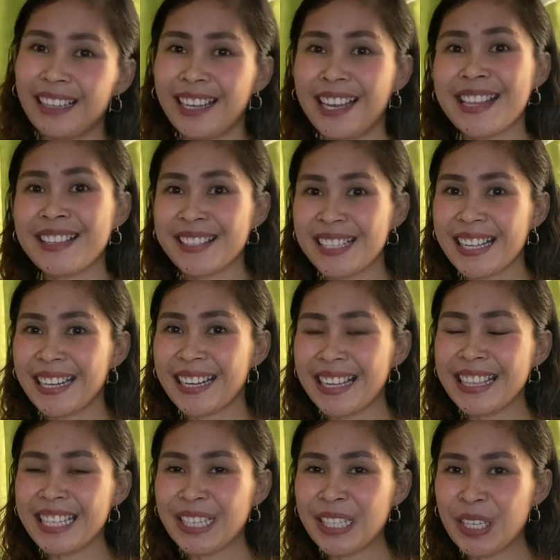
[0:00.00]
ansira
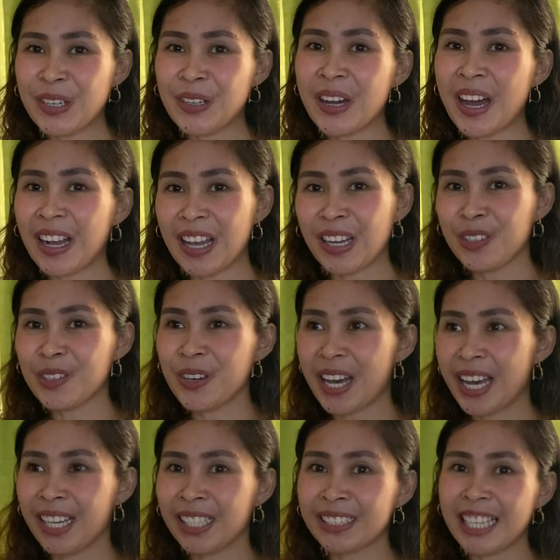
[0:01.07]
ninyo ang ako
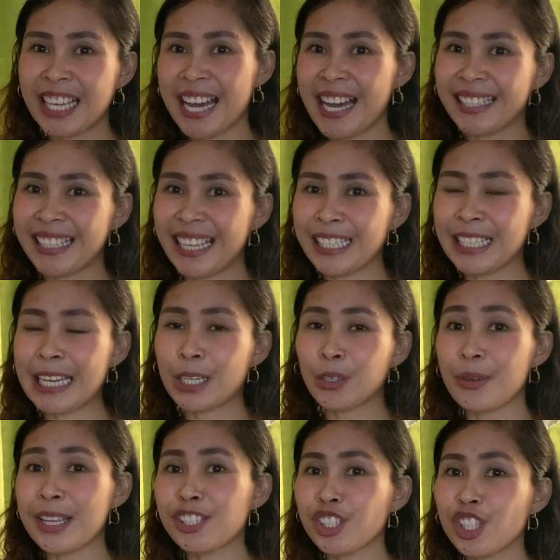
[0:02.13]
ang ihatag nga
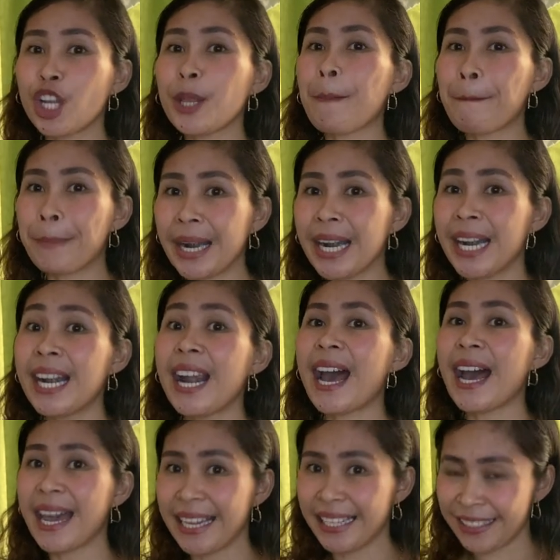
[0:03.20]
question per
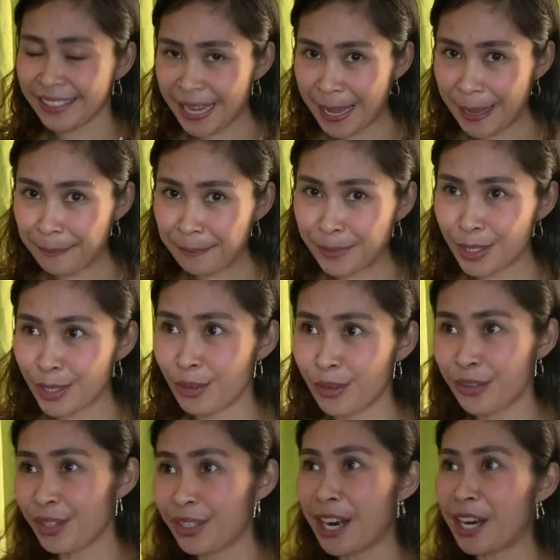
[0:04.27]
item. So,
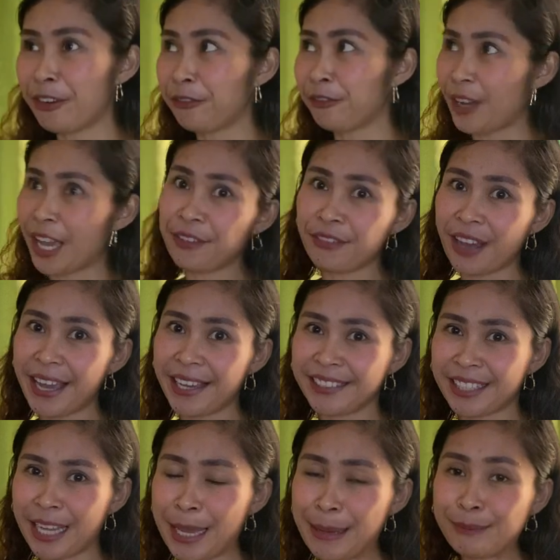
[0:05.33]
there are 5
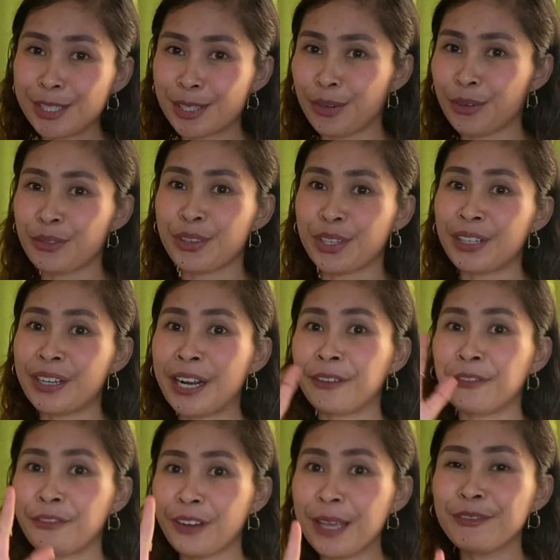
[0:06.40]
items. So, there are
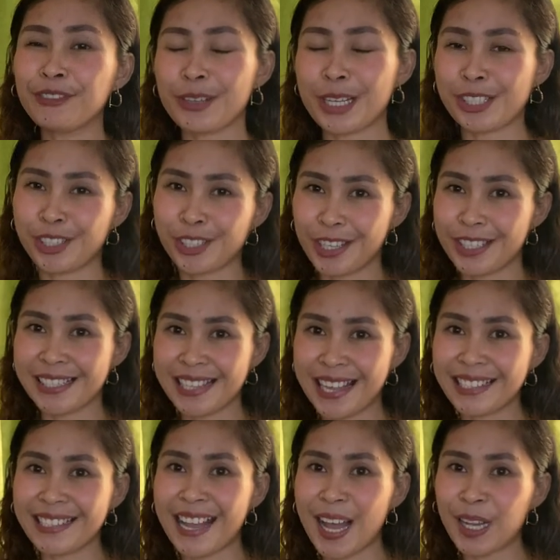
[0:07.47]
5 questions sad
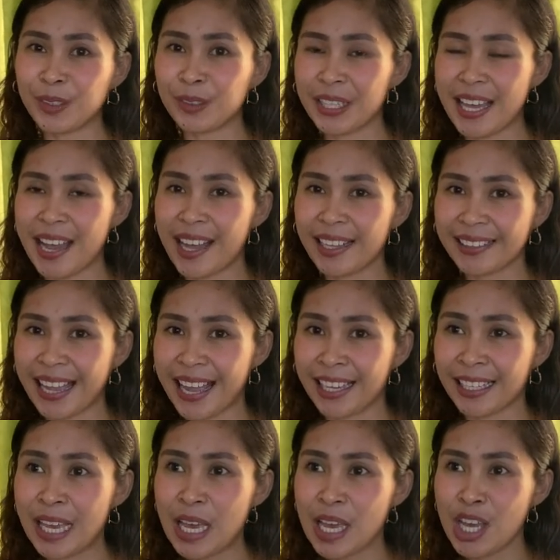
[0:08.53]
nga akong
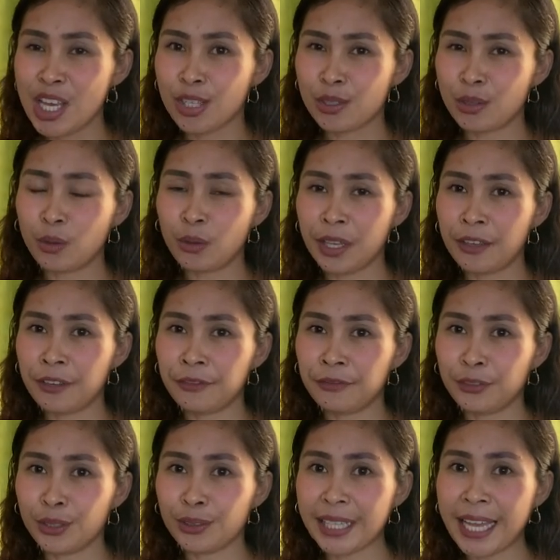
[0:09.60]
ihatag. So, if
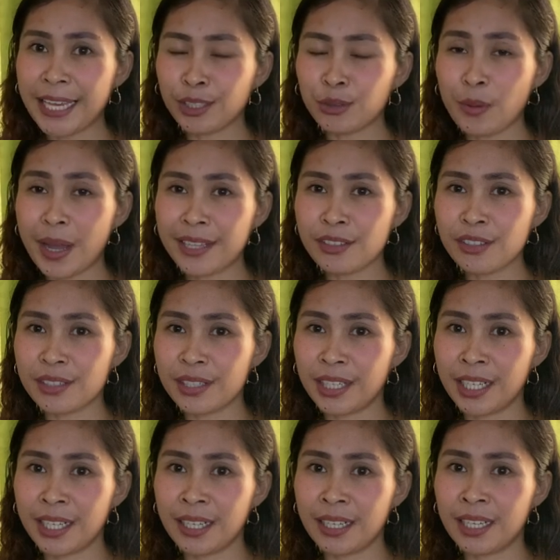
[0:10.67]
you like to
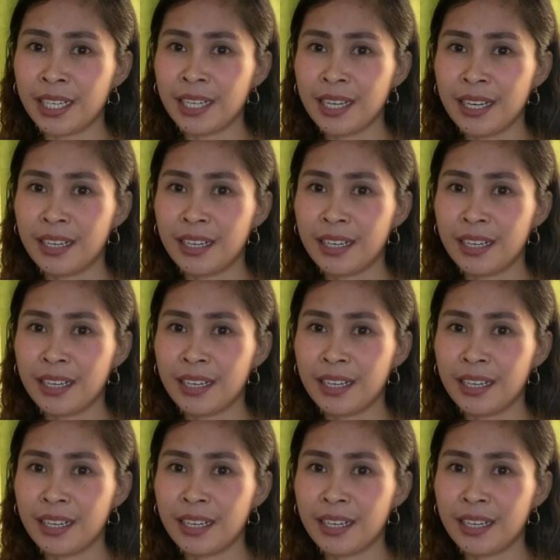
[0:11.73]
answer